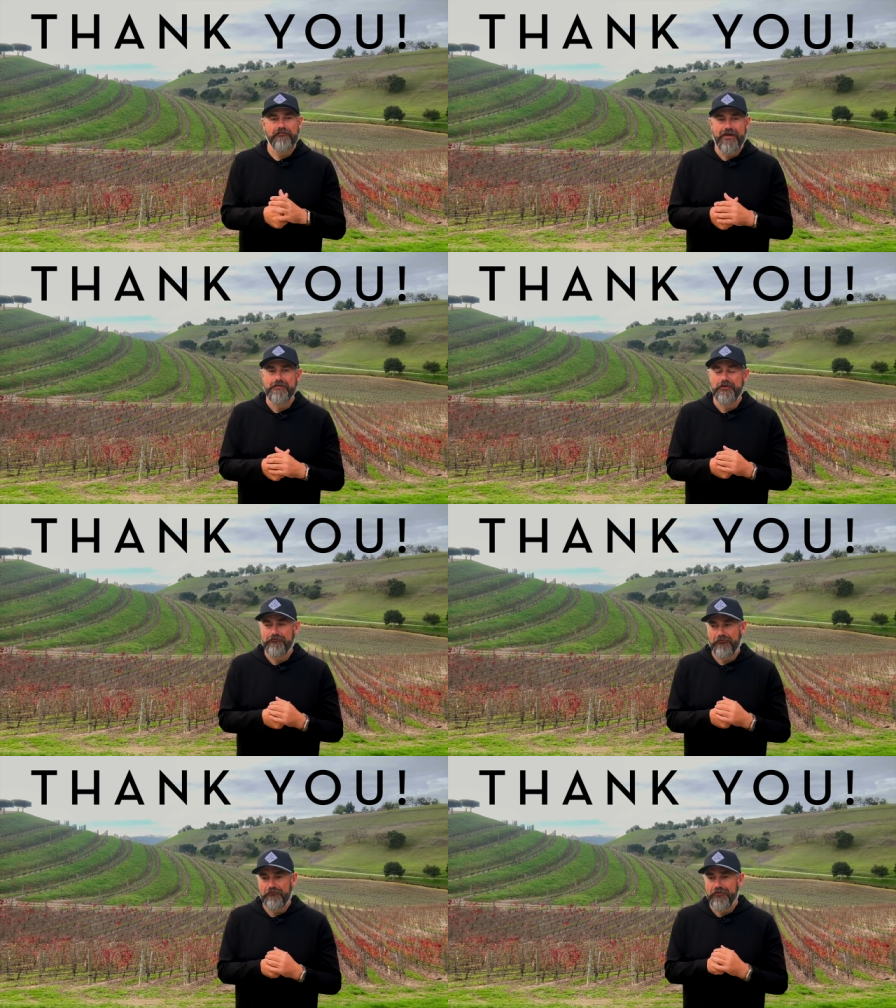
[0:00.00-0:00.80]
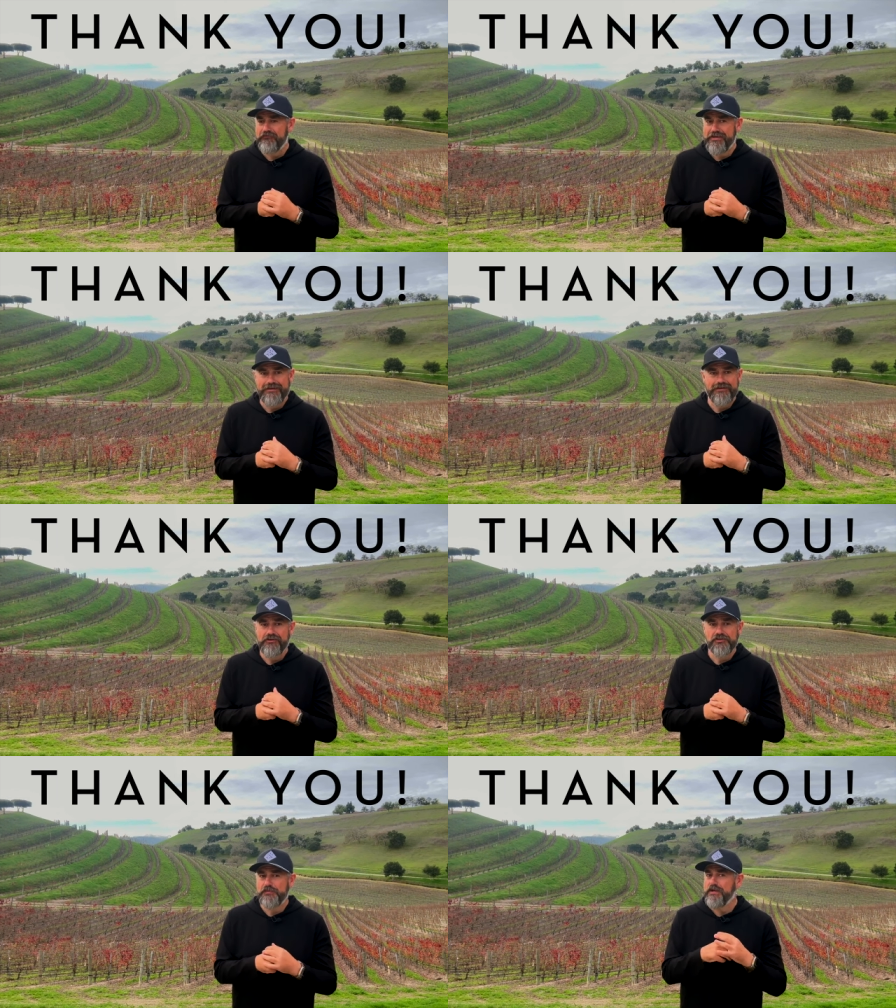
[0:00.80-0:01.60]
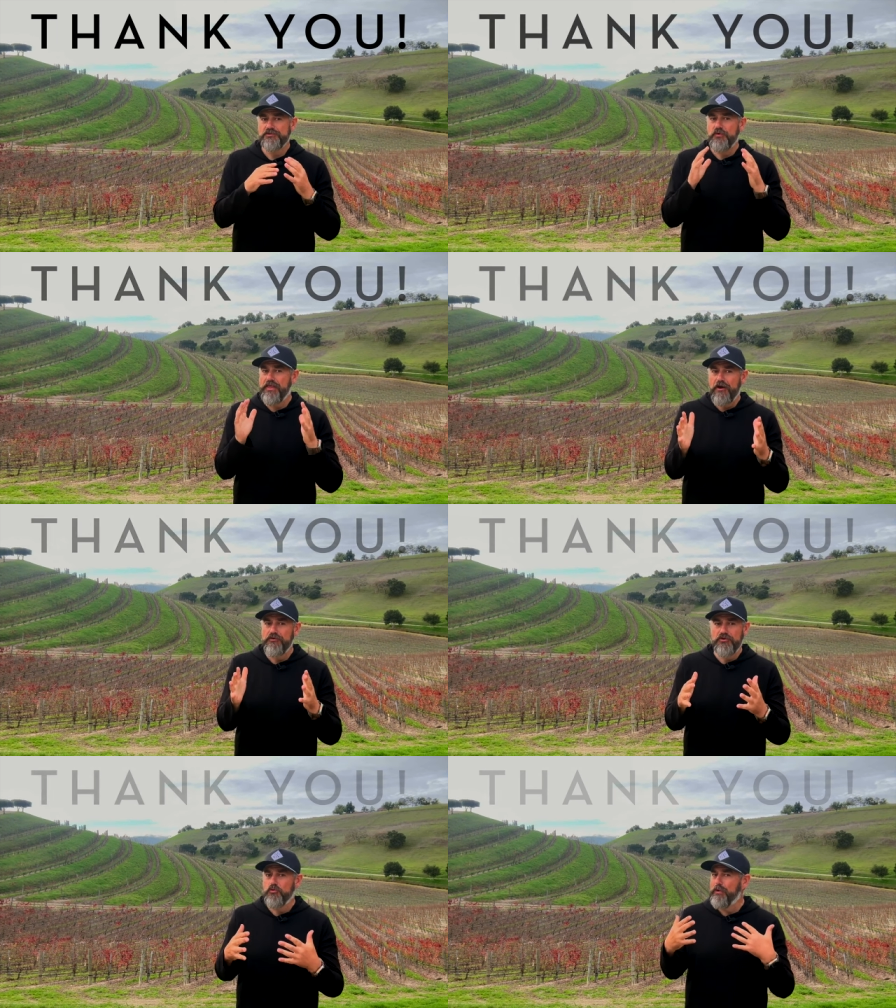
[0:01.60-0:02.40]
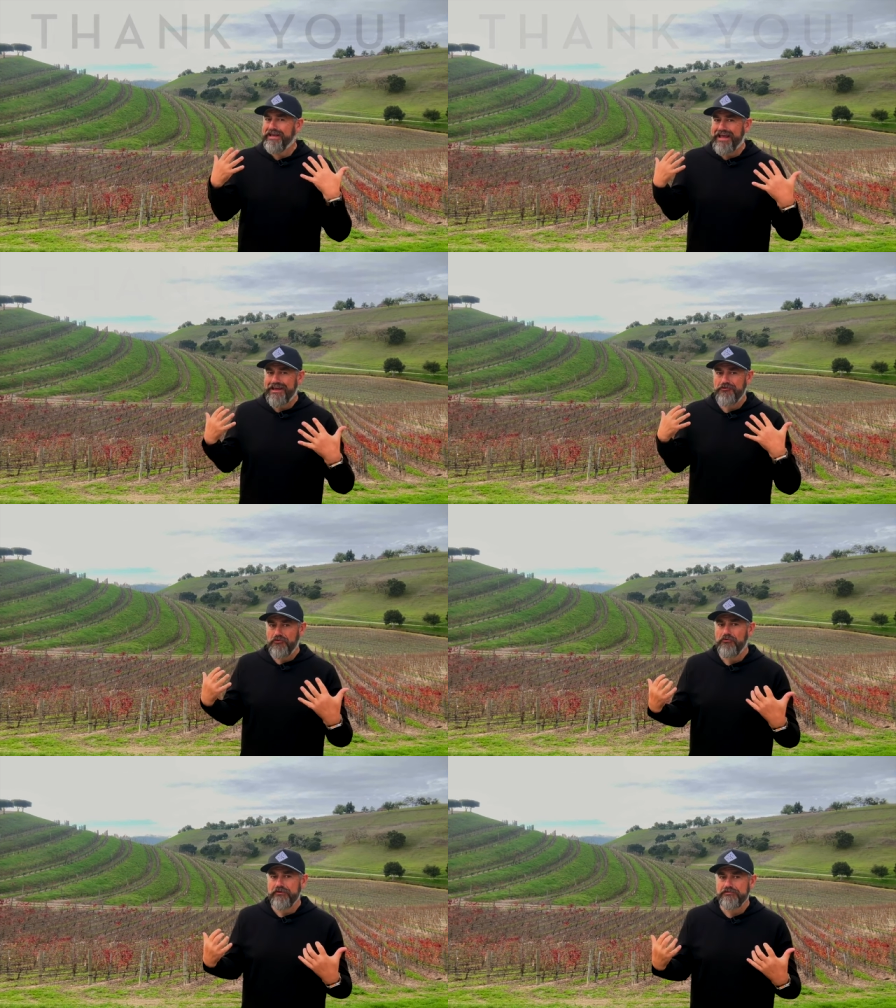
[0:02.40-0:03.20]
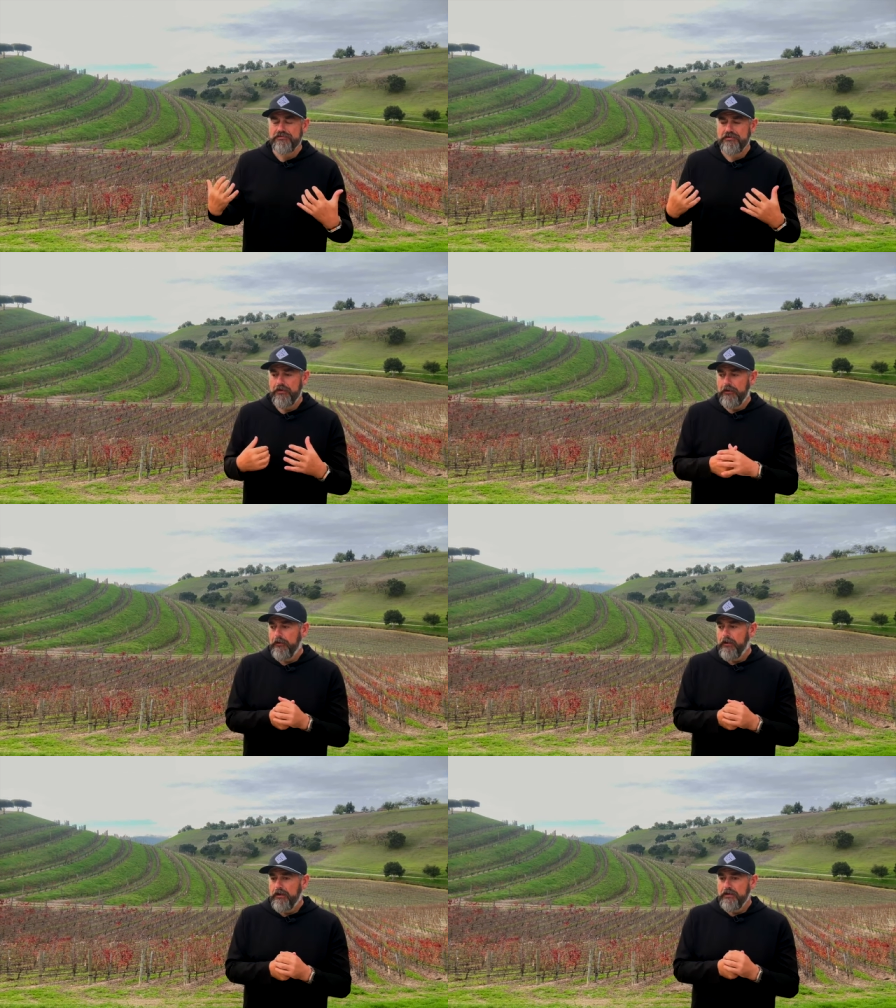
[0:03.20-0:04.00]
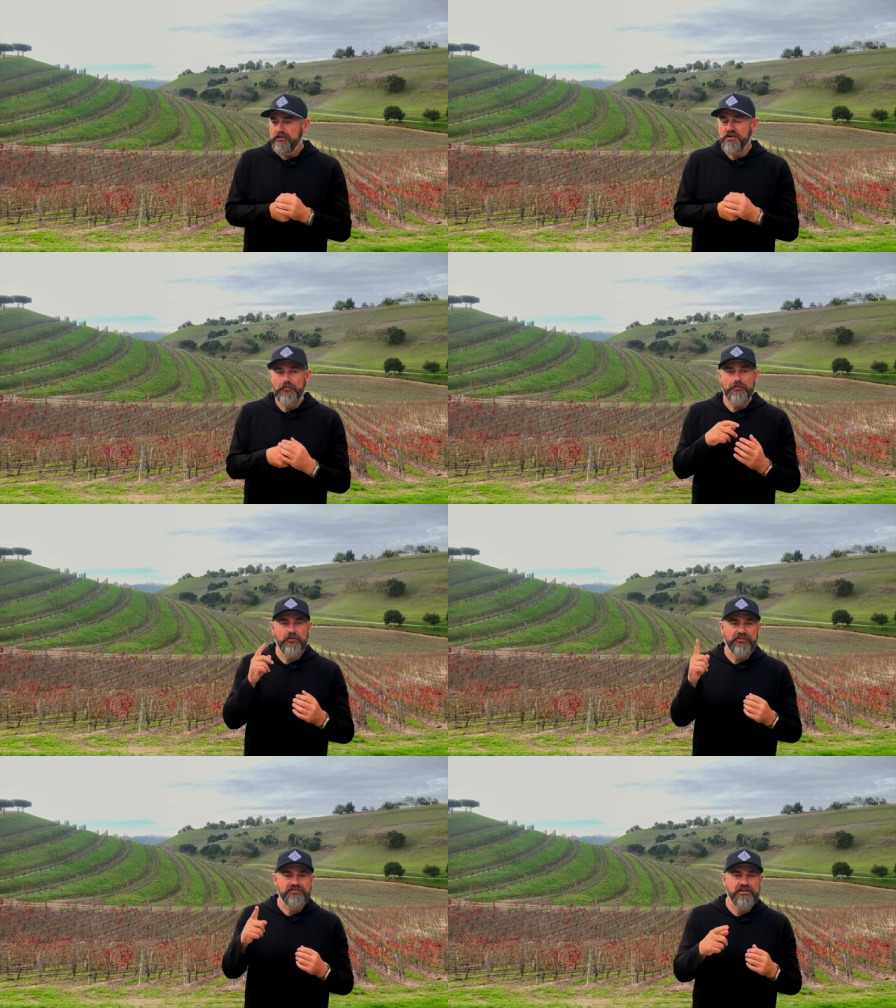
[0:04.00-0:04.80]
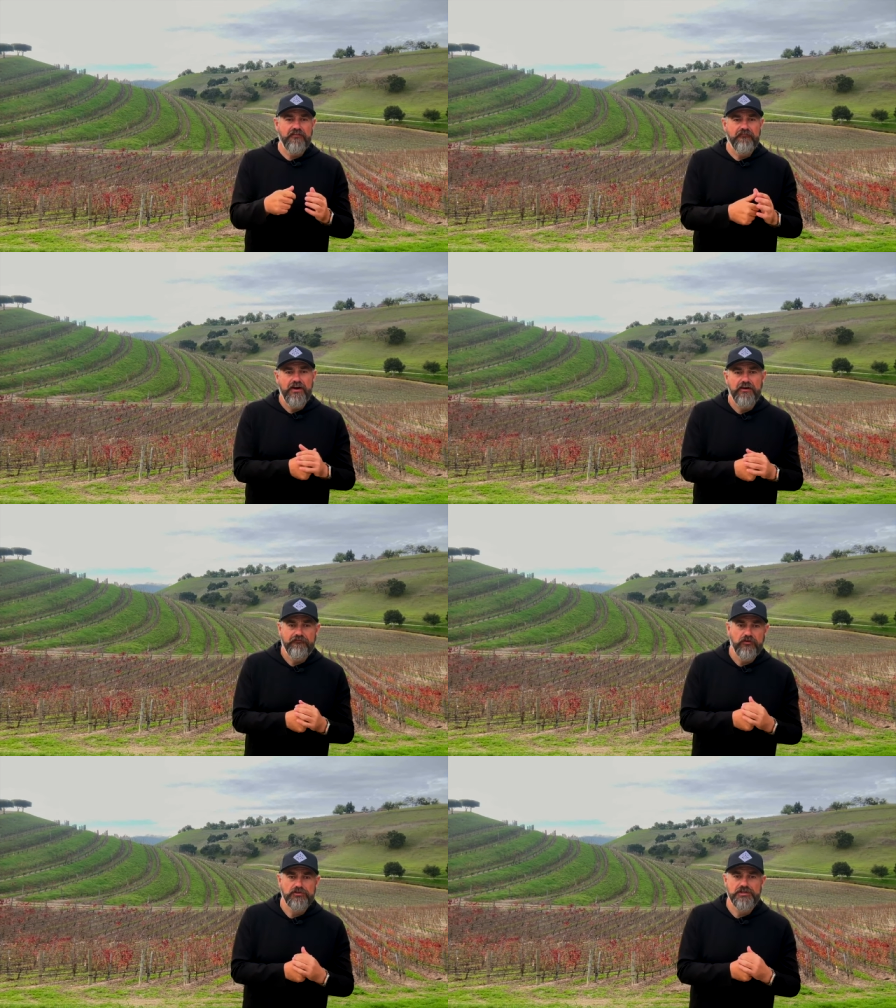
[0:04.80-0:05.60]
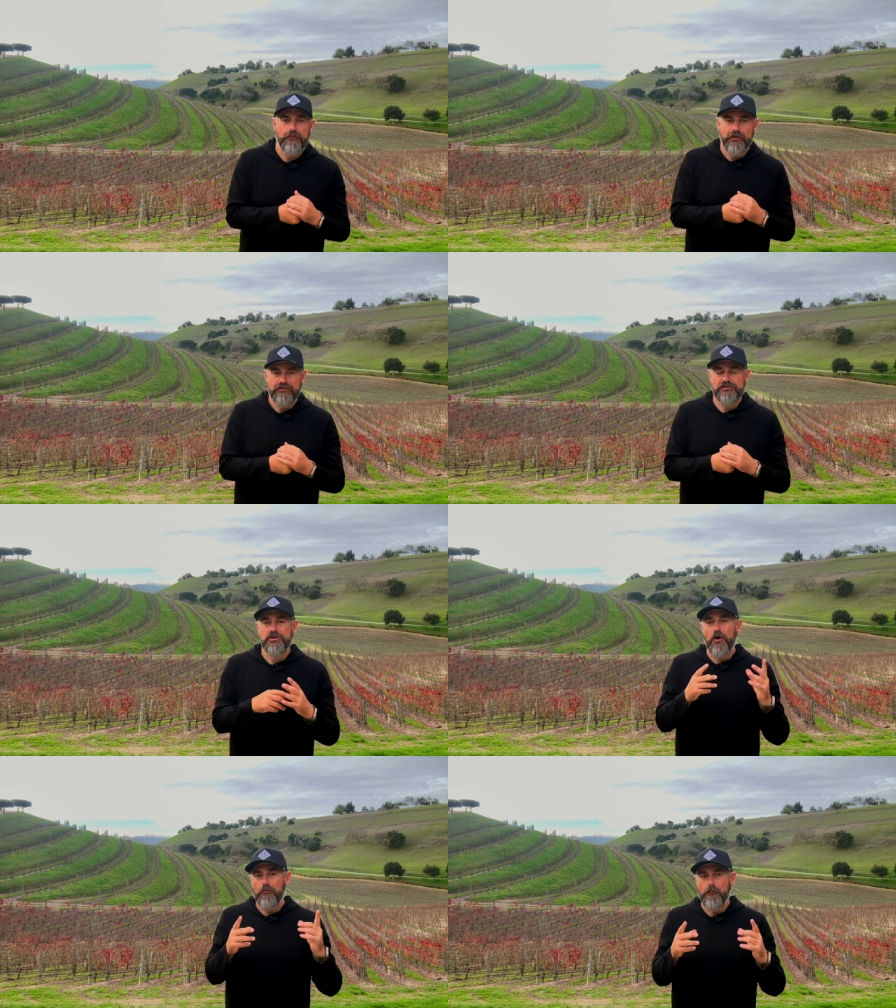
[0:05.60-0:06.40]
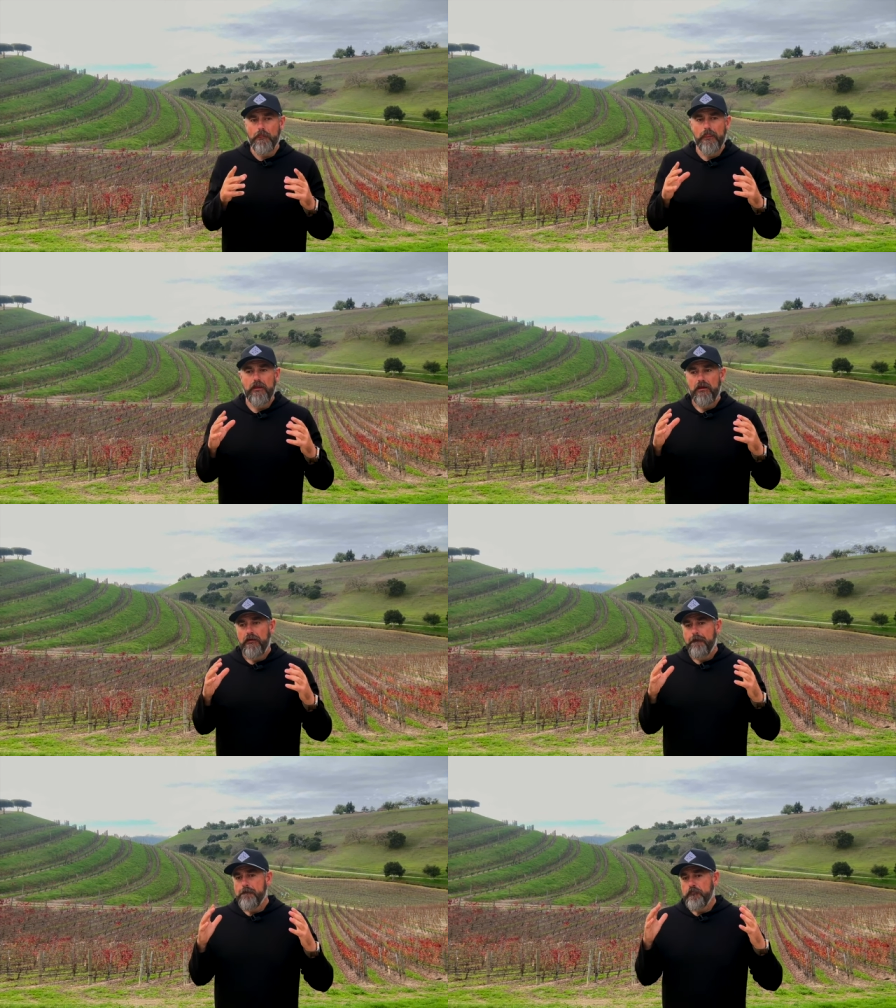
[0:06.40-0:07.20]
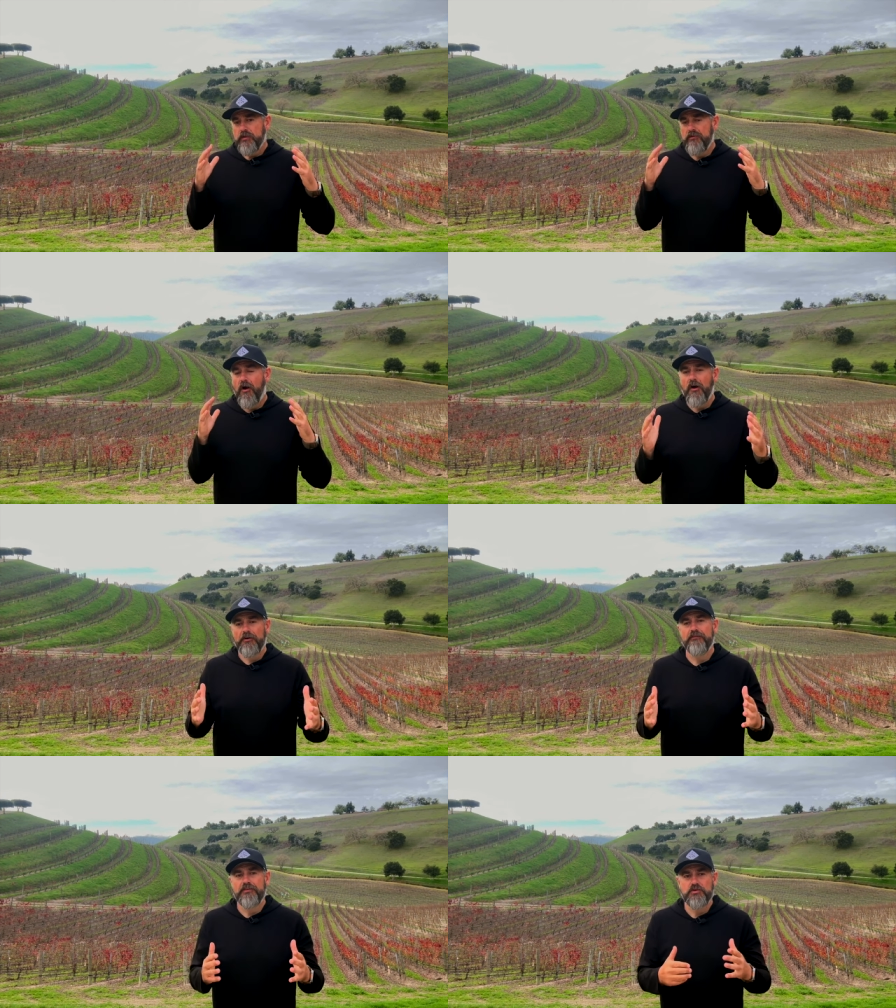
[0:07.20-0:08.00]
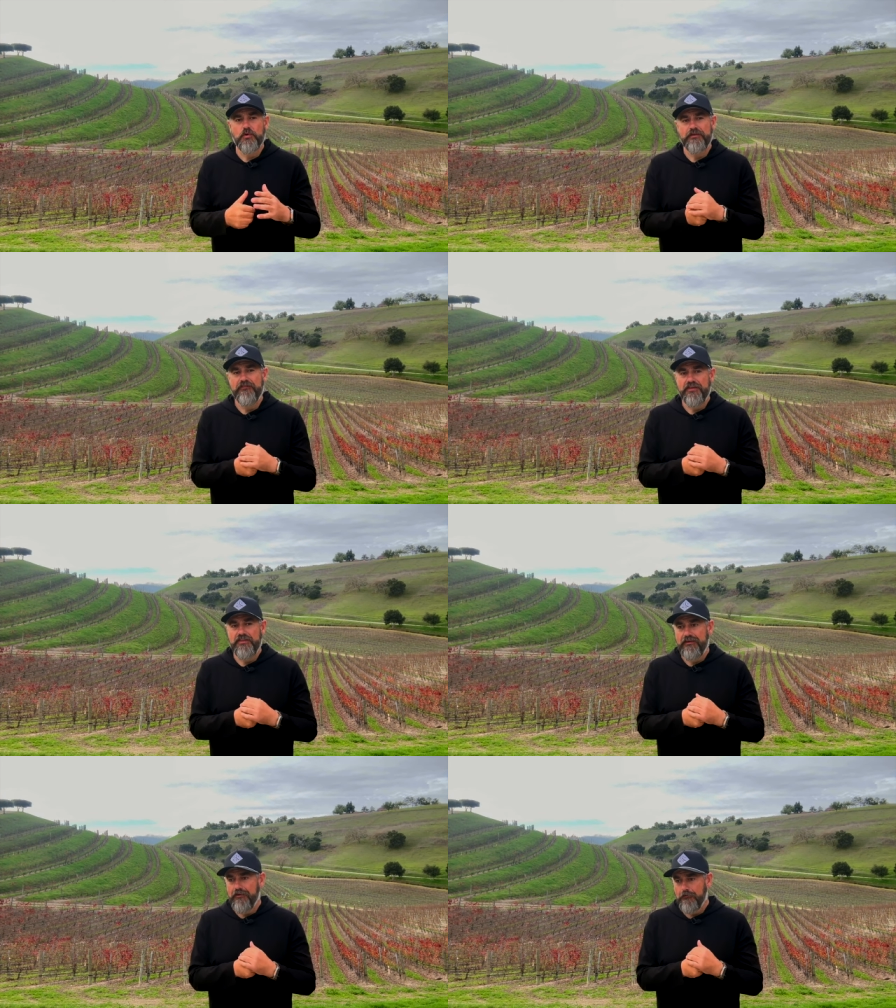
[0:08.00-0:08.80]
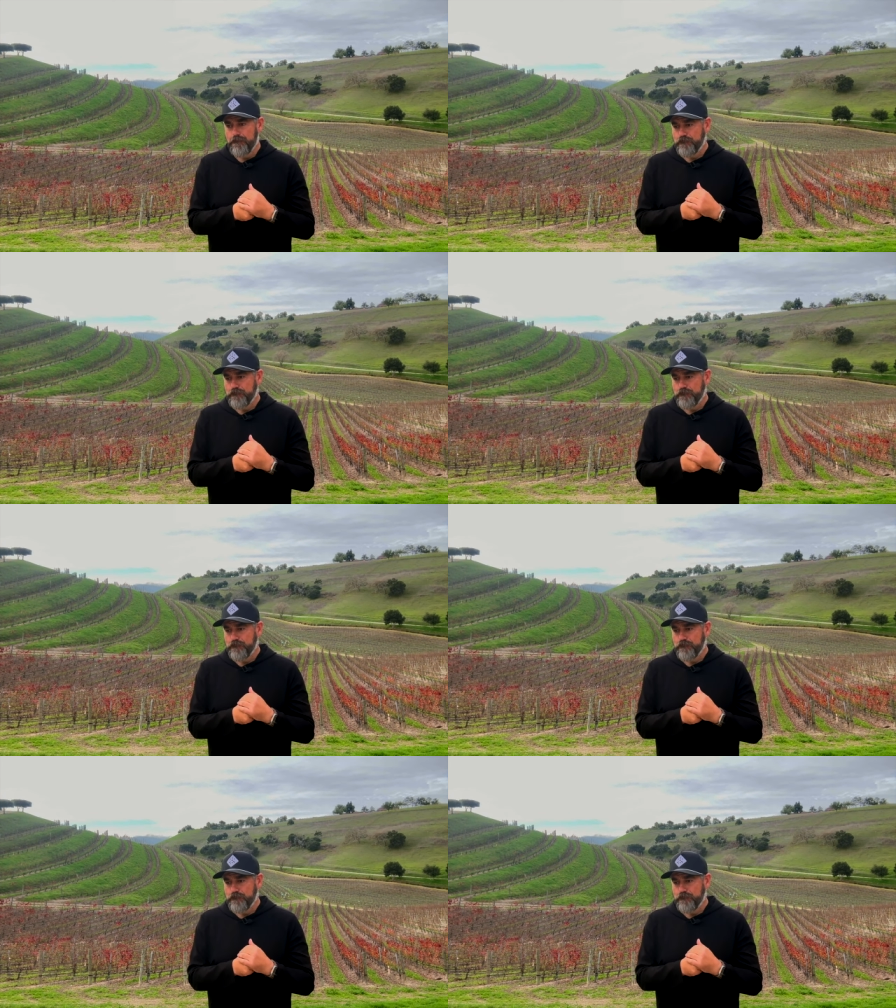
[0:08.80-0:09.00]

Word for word: family for 15 years because without you, we can't do this. Some people, this is their very first shipment. So, in honor of the 25th year,